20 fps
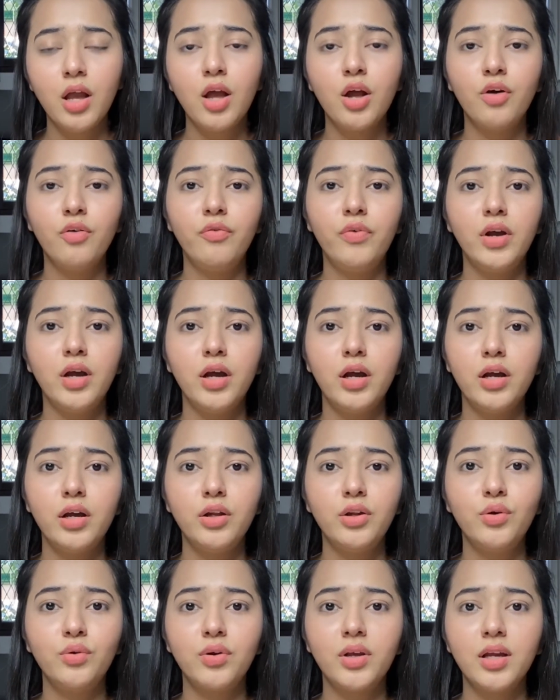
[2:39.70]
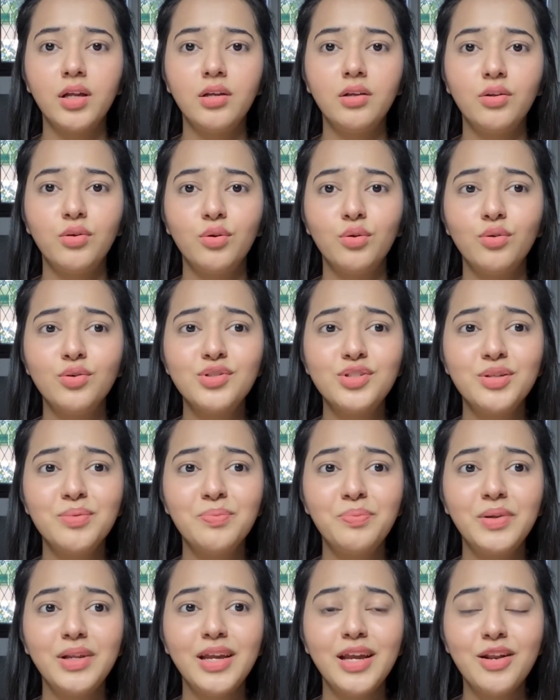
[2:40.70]
where you can, you know,
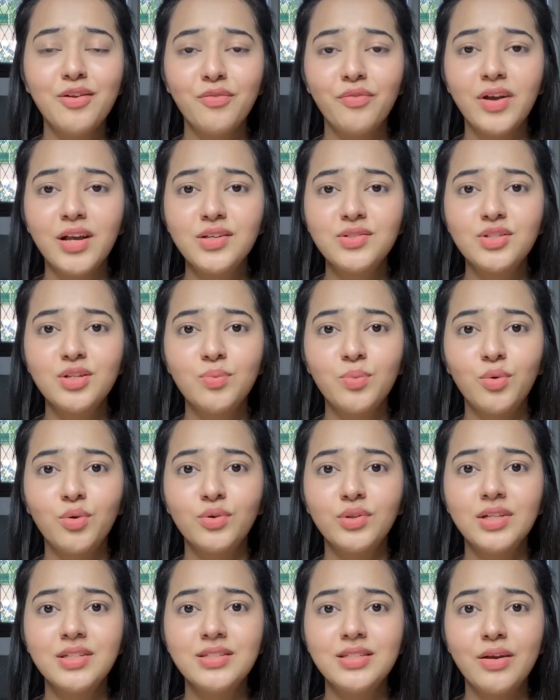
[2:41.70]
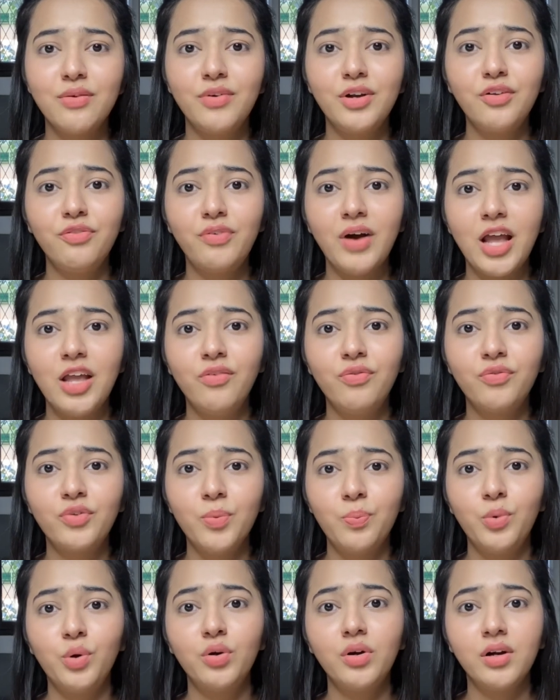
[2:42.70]
simply invest in more than 75
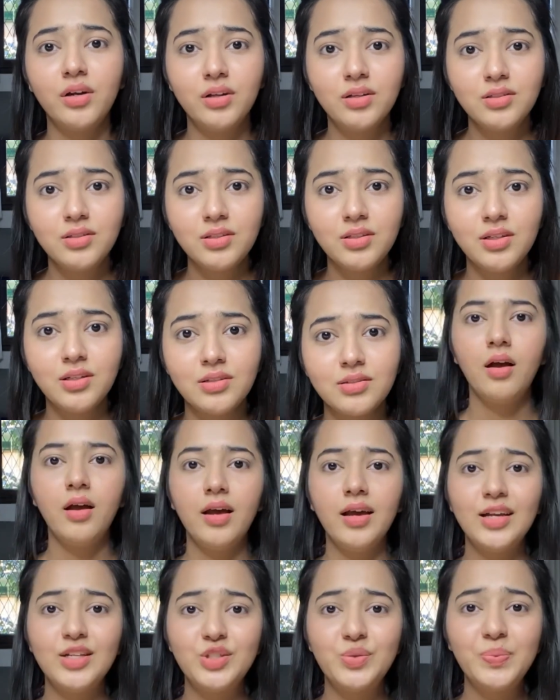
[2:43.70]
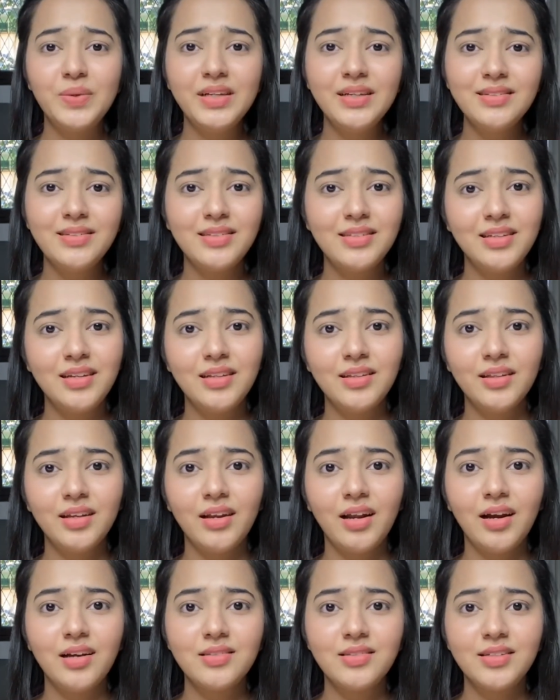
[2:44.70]
cryptocurrencies. It's been seen there
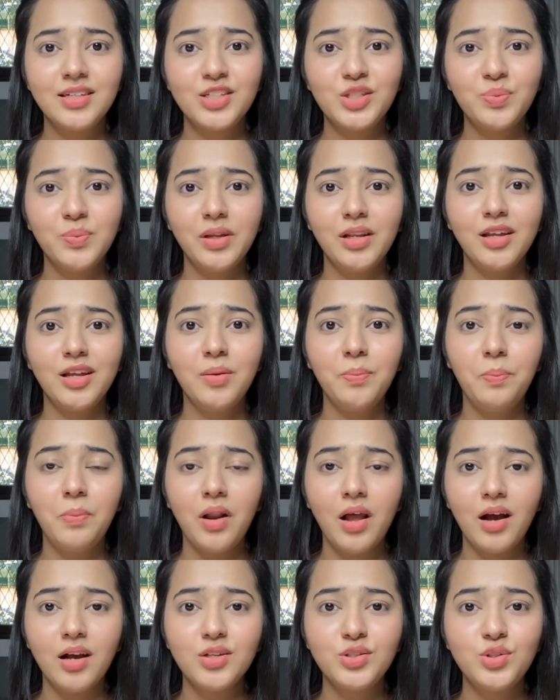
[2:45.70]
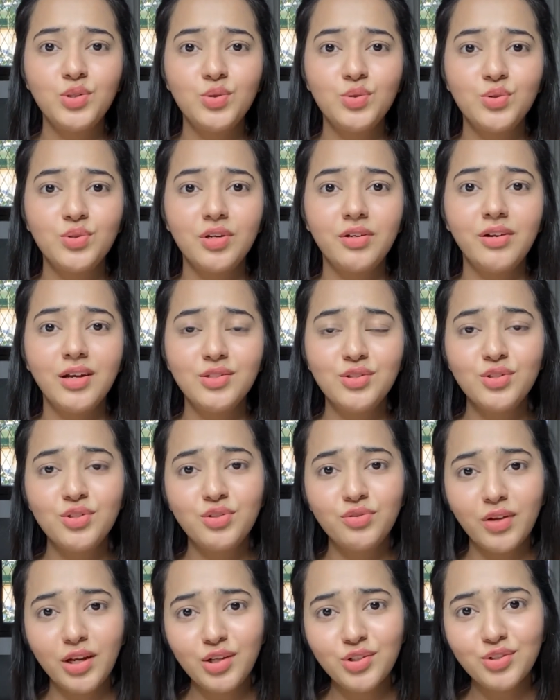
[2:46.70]
are 6 million plus user
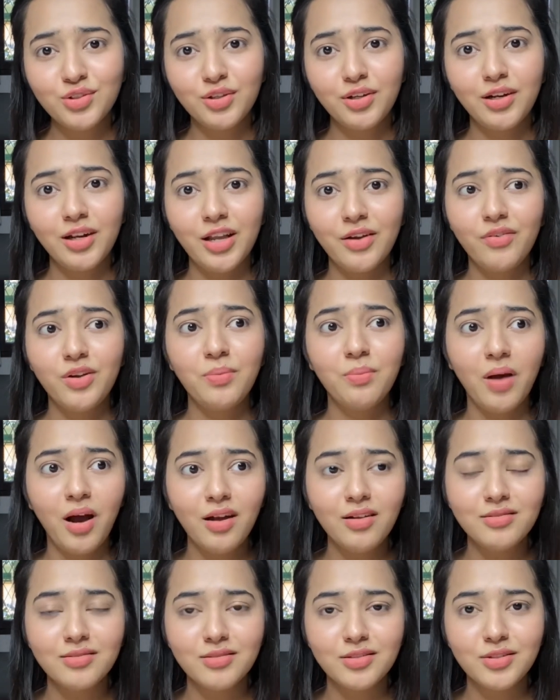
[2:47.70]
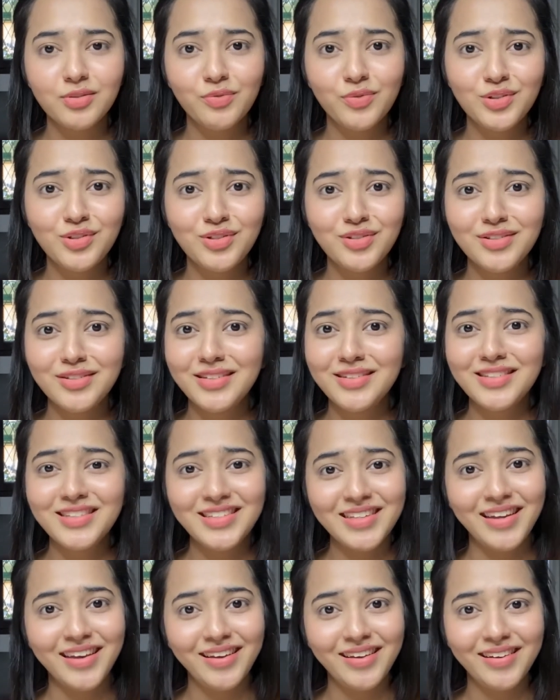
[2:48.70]
registration in 11 months, which is
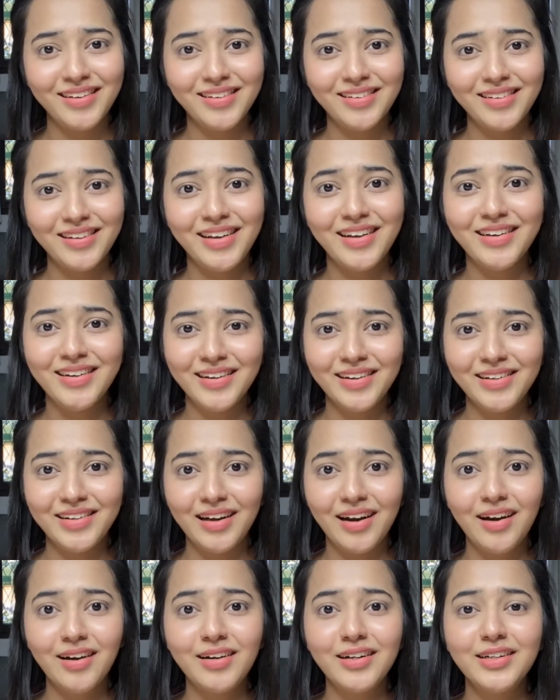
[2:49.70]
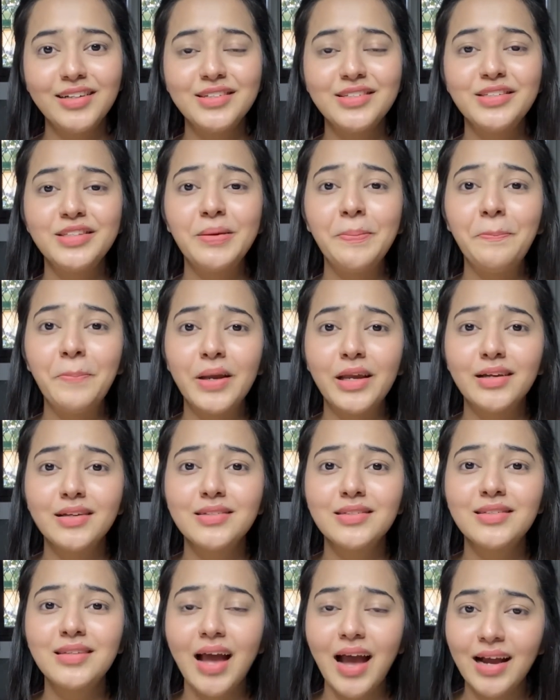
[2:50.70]
insane. In India, it is the
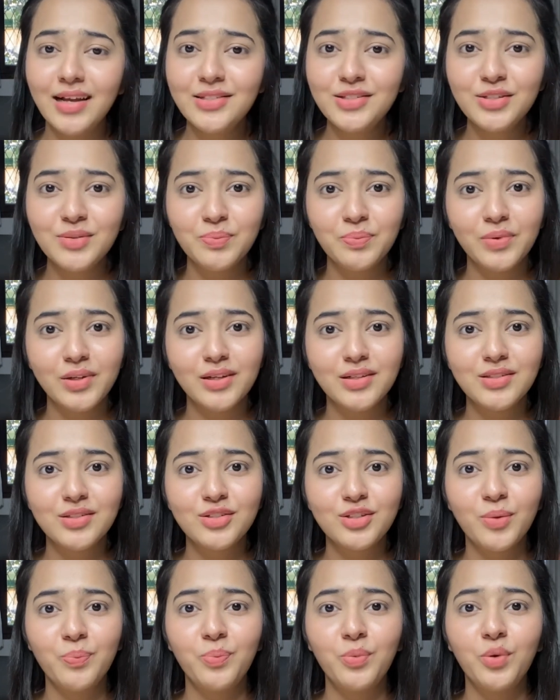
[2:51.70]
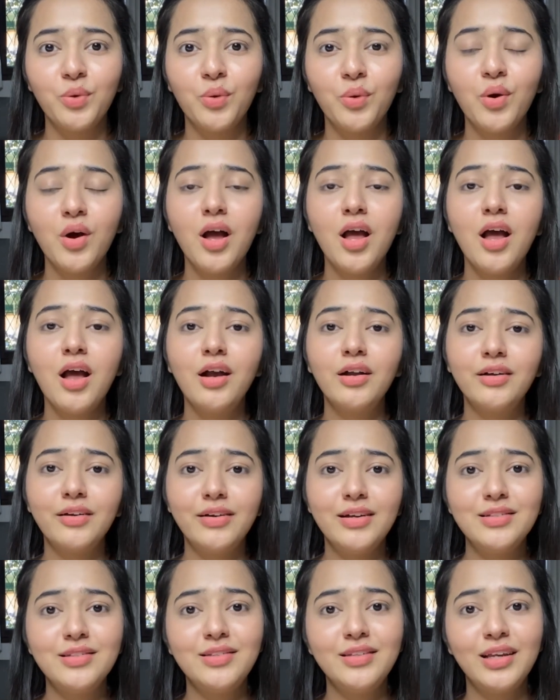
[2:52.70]
biggest and simplest
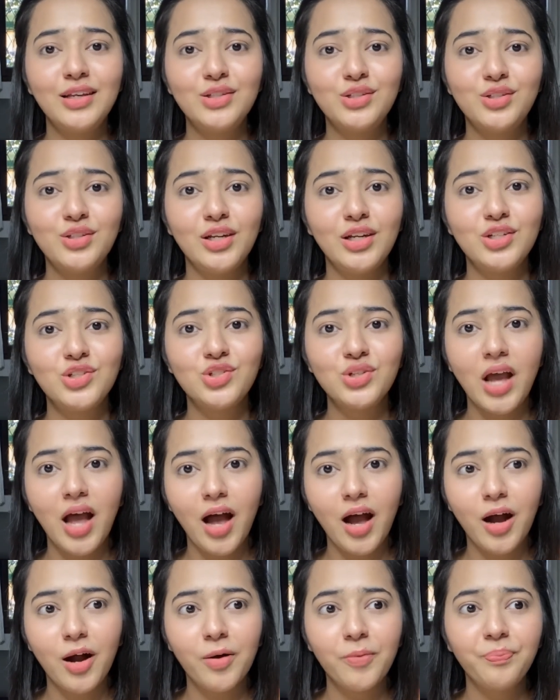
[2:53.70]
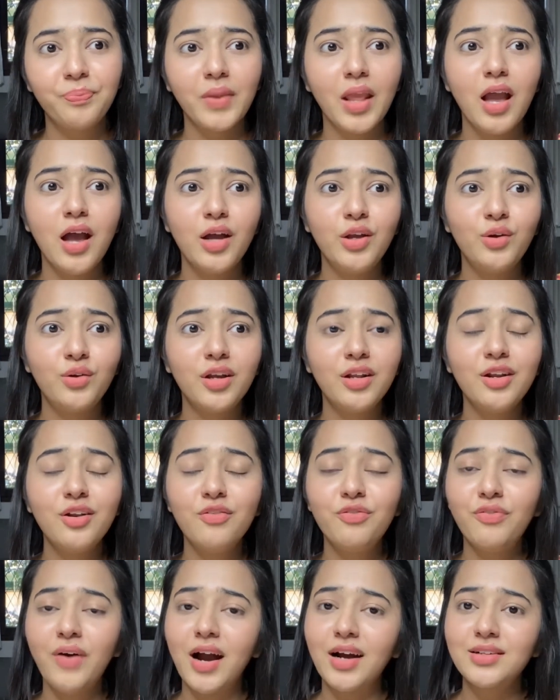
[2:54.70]
cryptocurrency exchange app. You can in
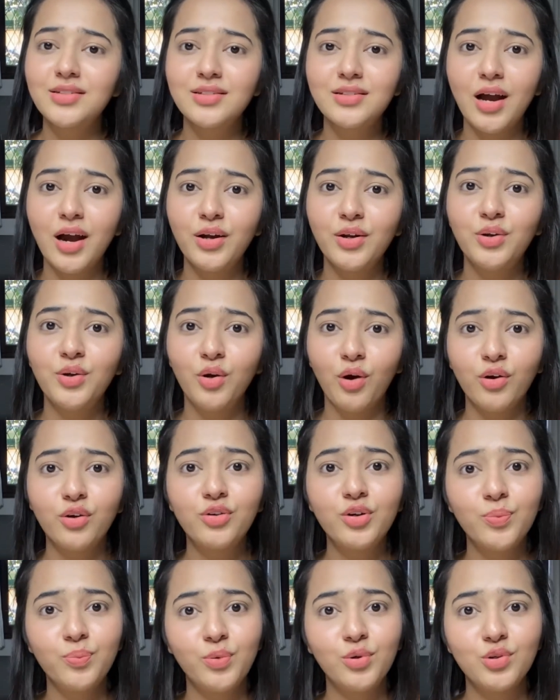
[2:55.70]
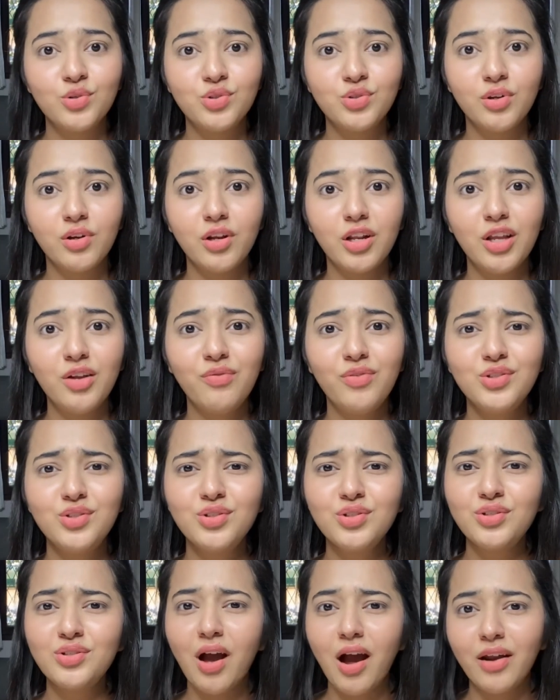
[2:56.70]
fact start your crypto journey with
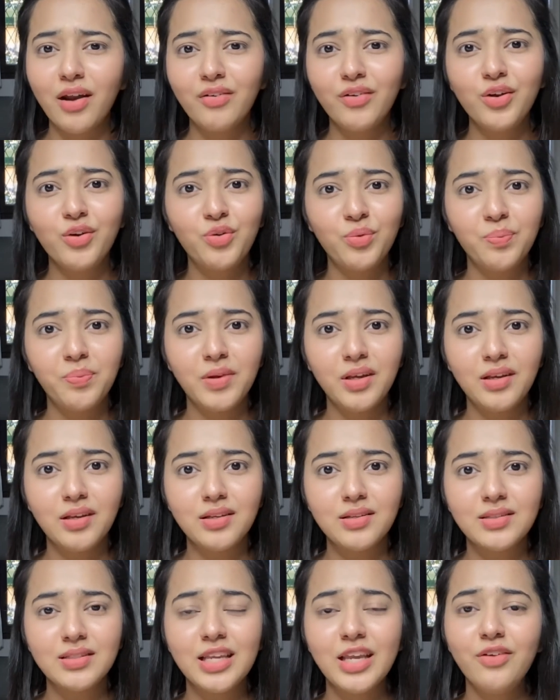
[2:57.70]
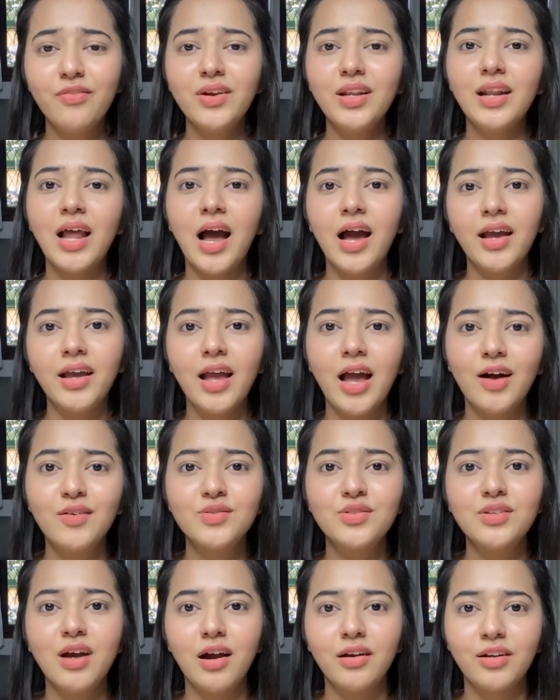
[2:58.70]
just 100 rupees. Even I have
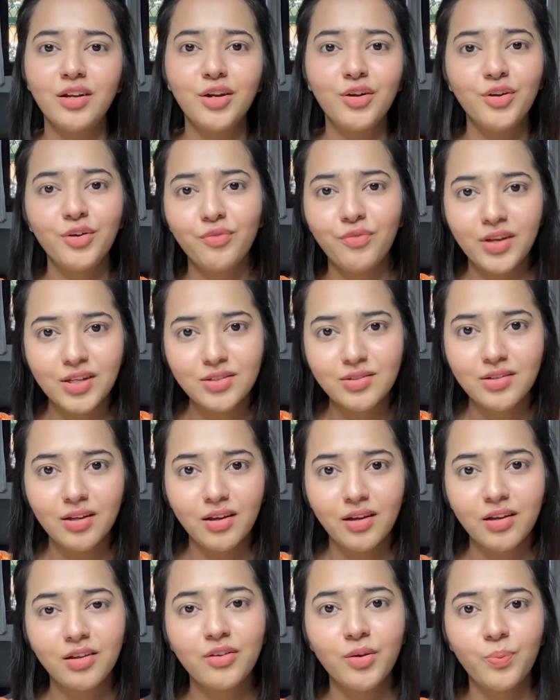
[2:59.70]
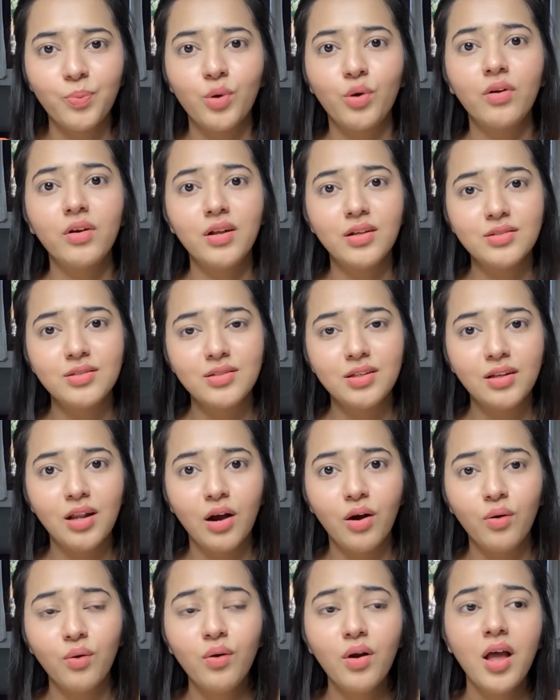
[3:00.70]
started investing in cryptocurrency
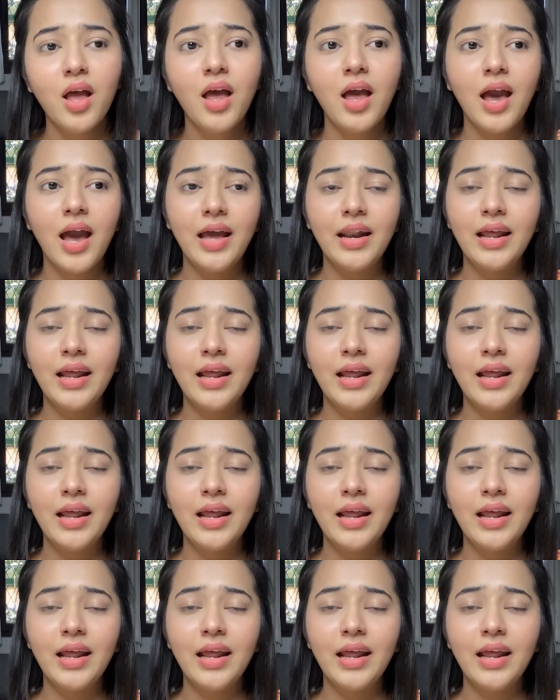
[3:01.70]
now and I